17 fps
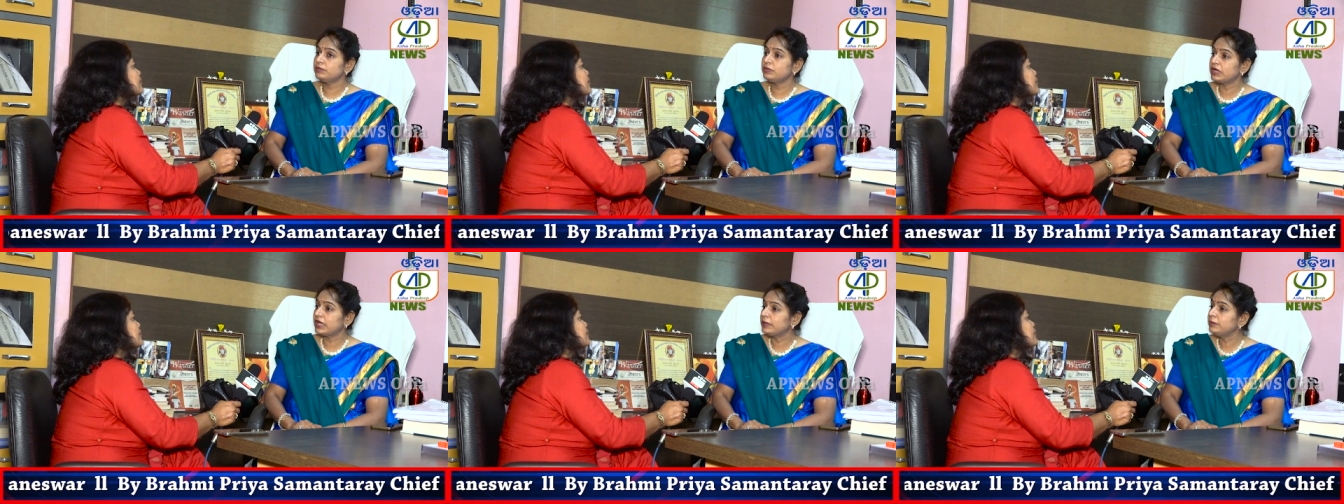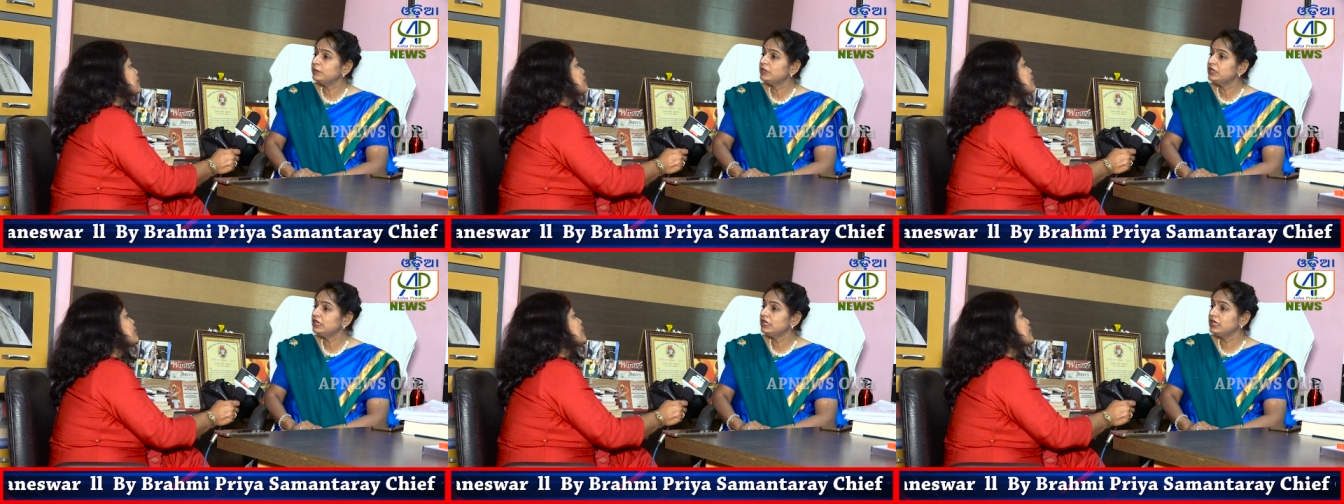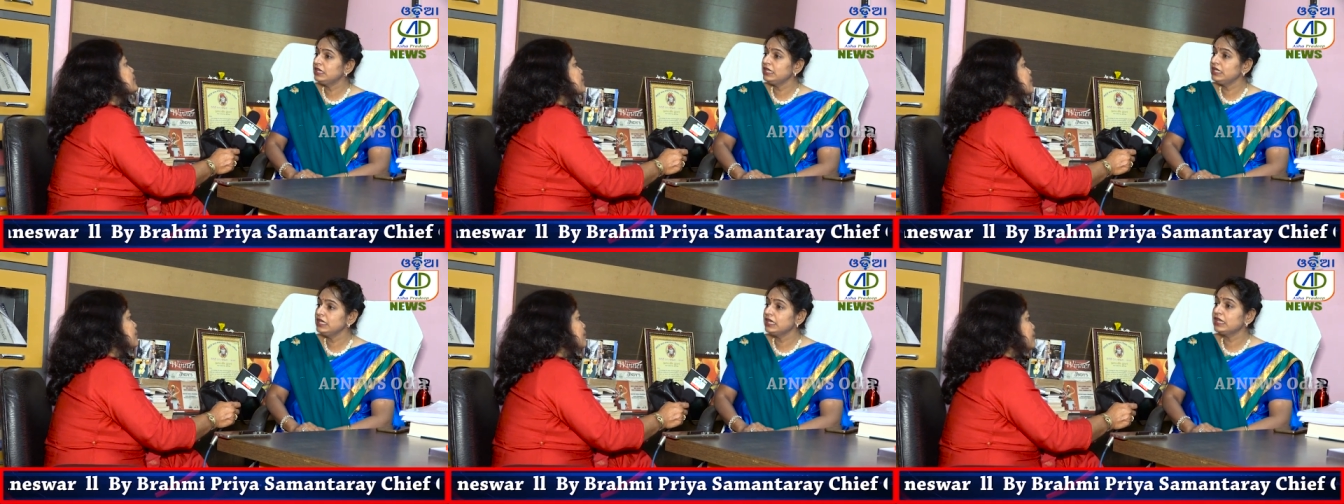
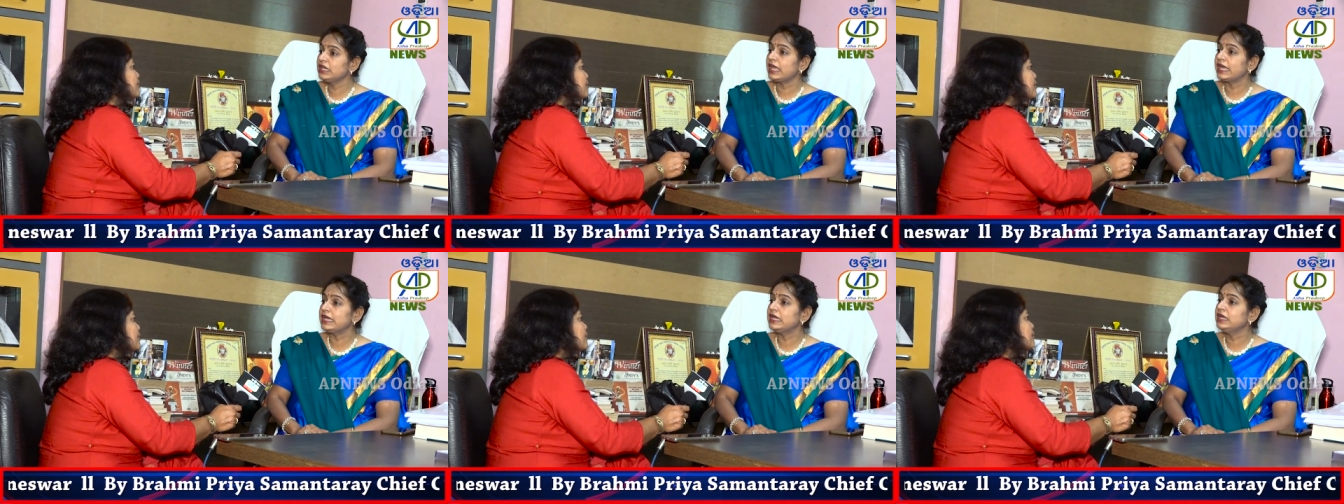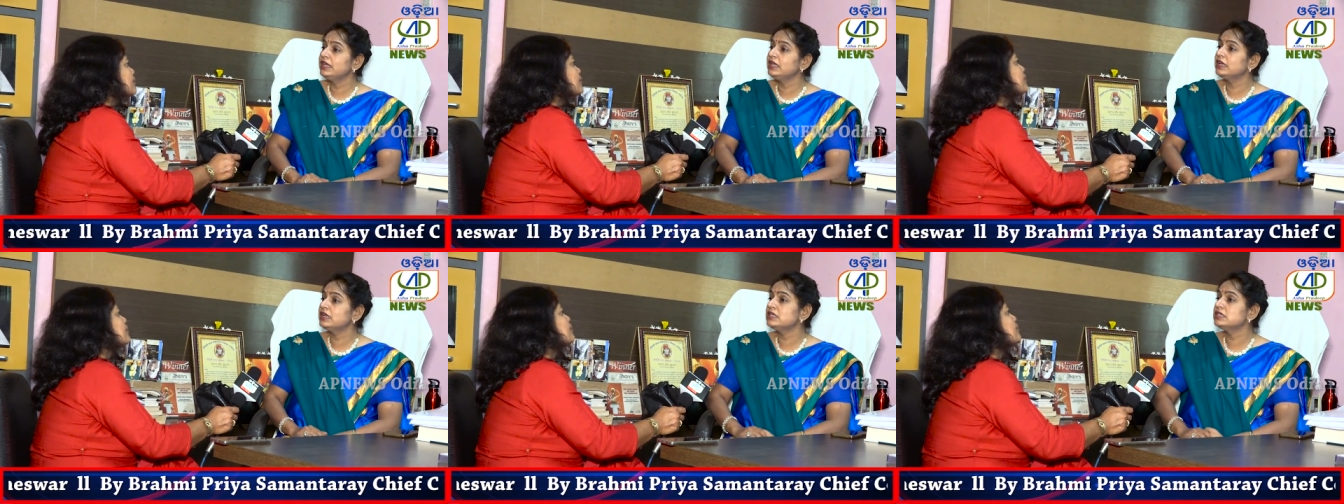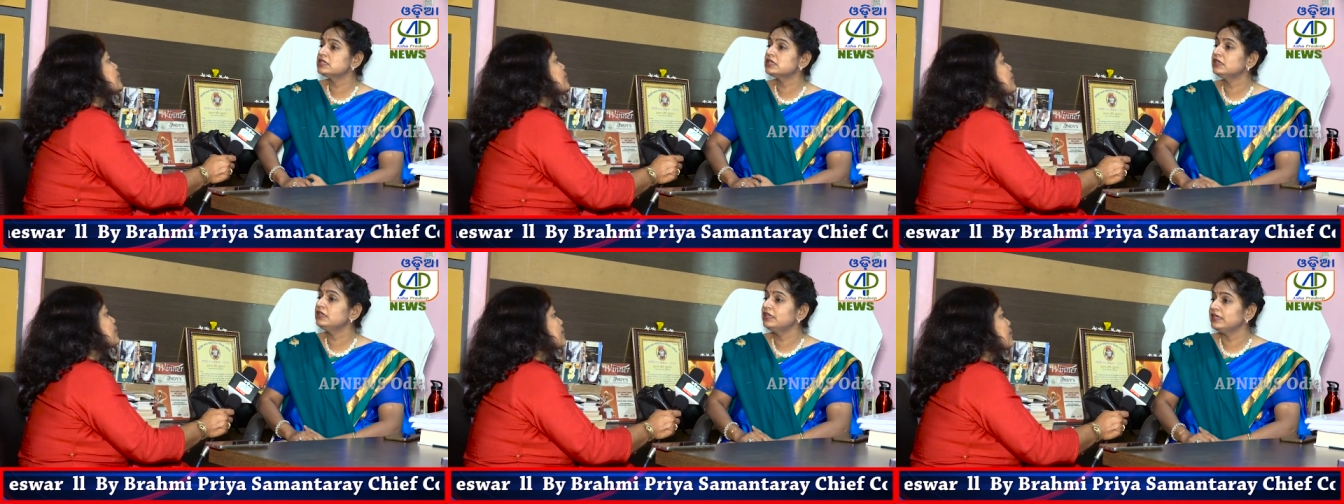primarily an
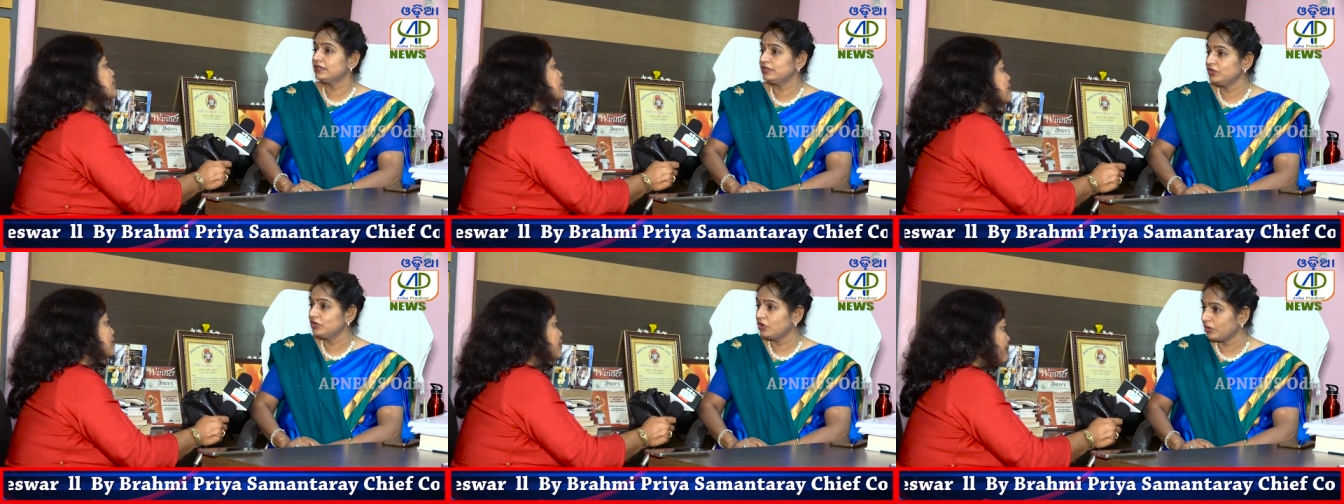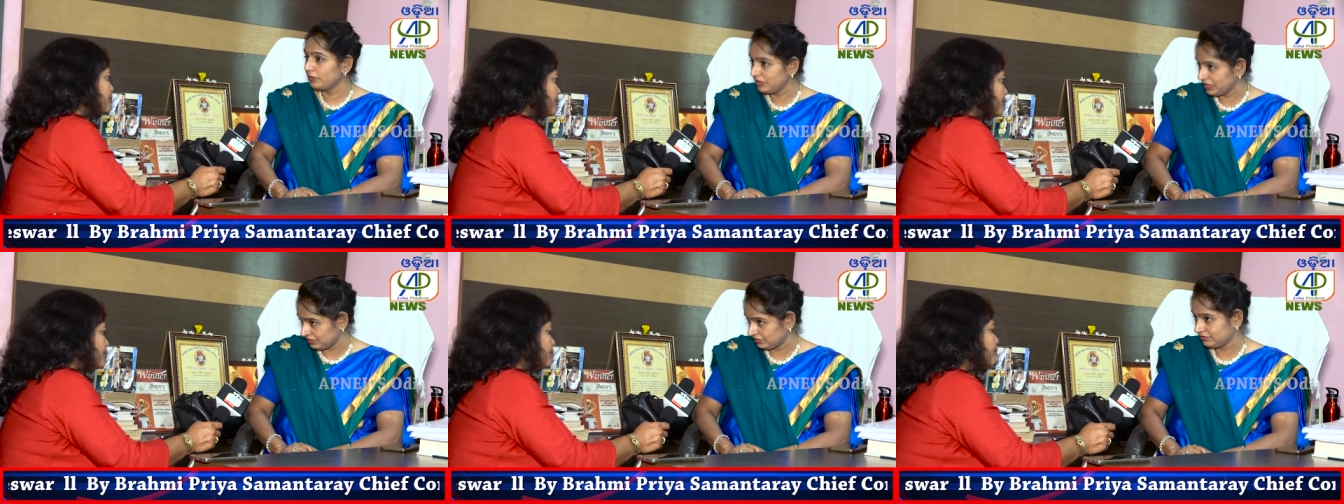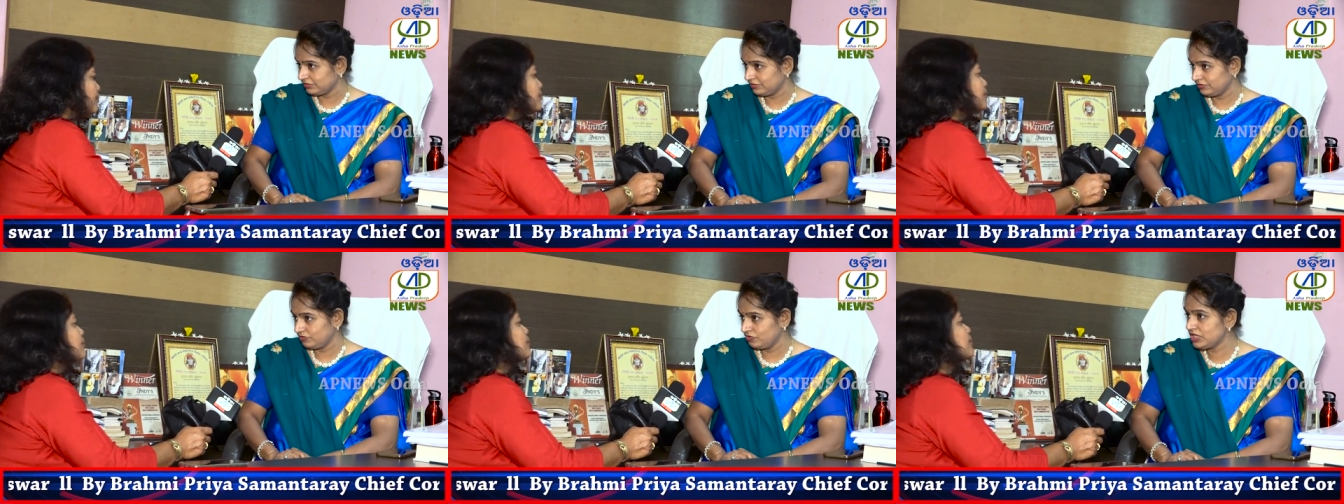agricultural economy.
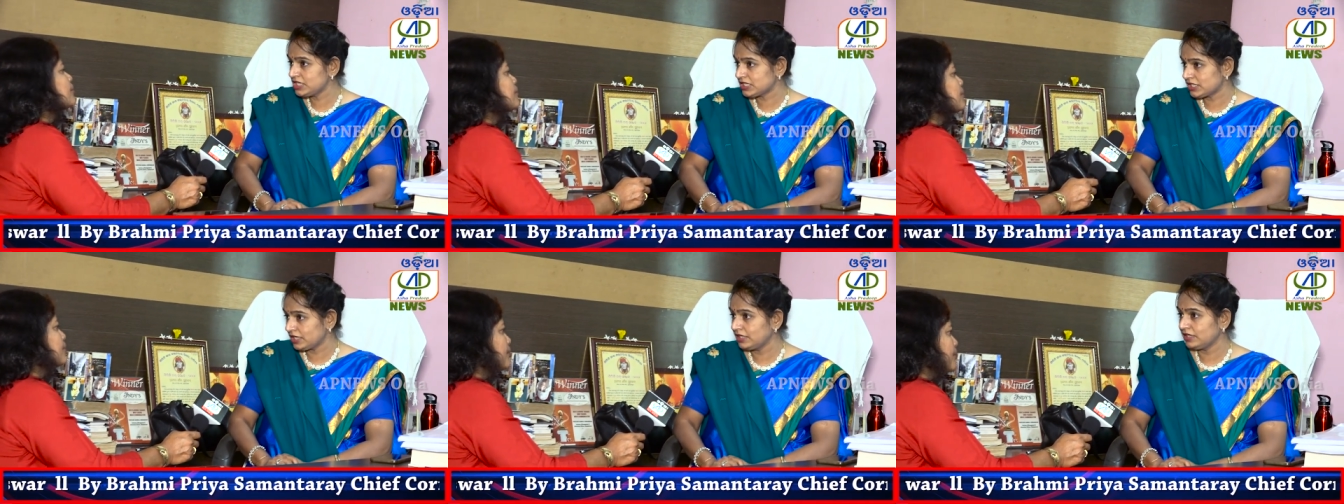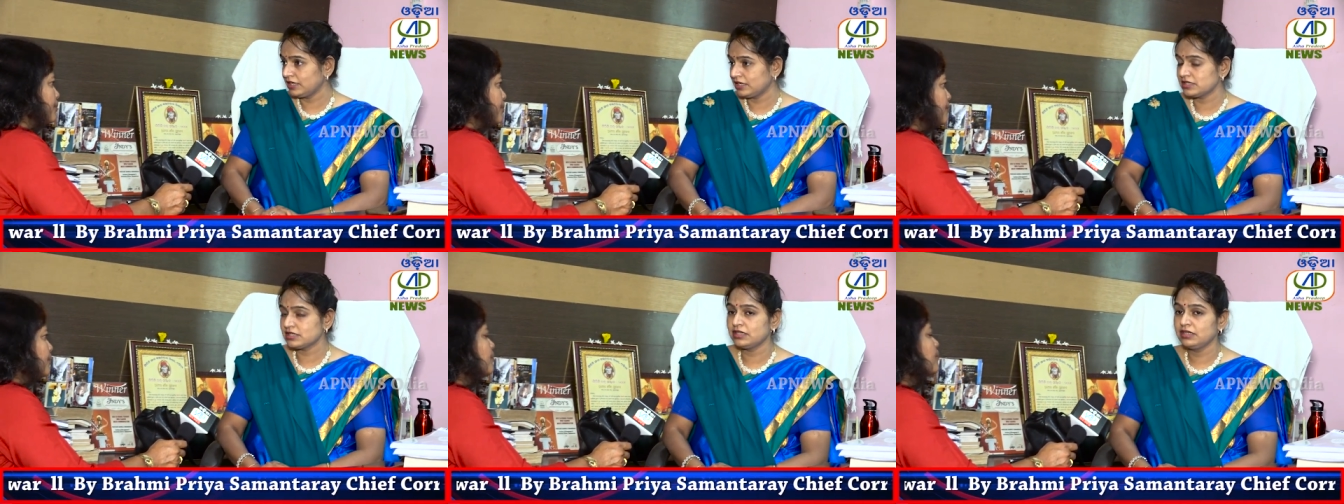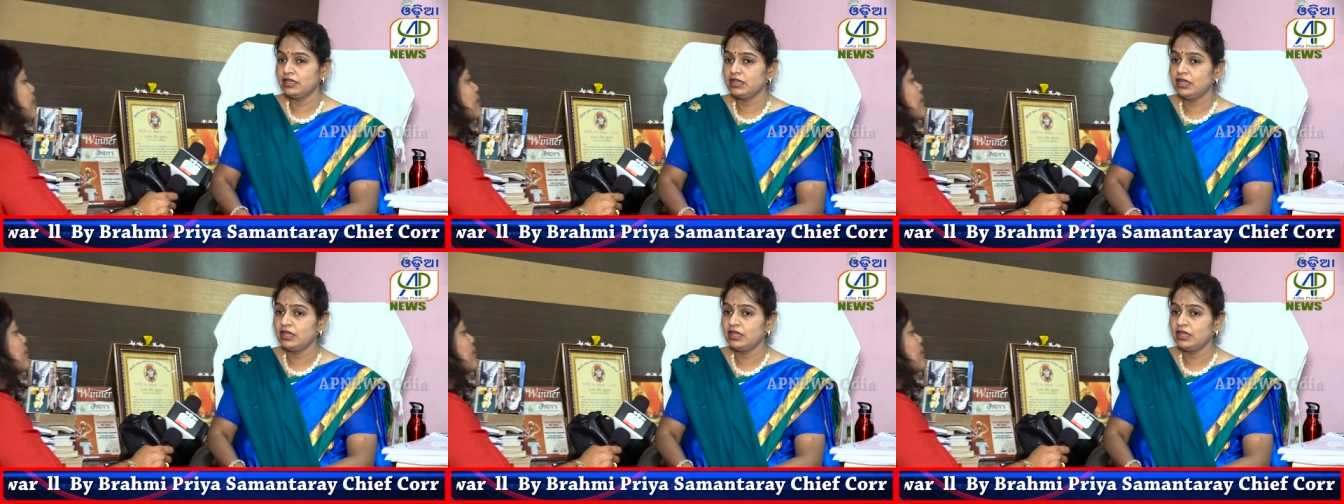We say that.